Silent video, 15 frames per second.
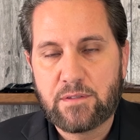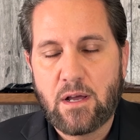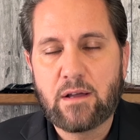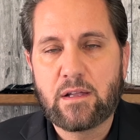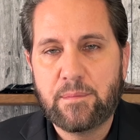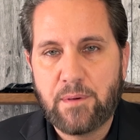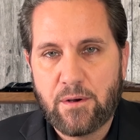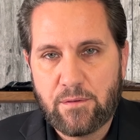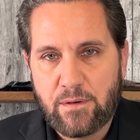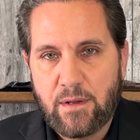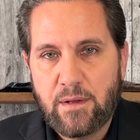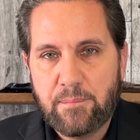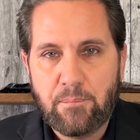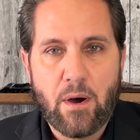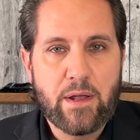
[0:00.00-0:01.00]
Talking about
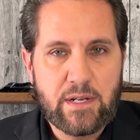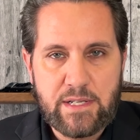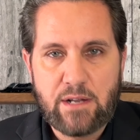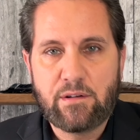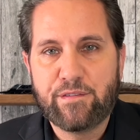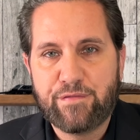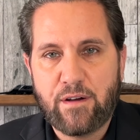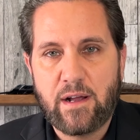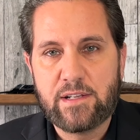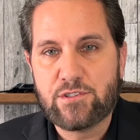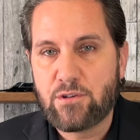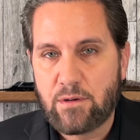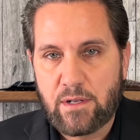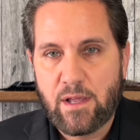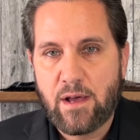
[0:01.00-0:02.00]
monetary fines
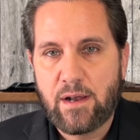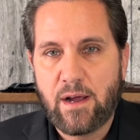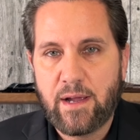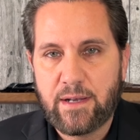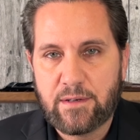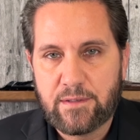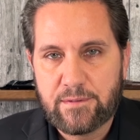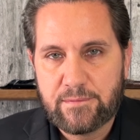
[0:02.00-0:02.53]
are a lot higher.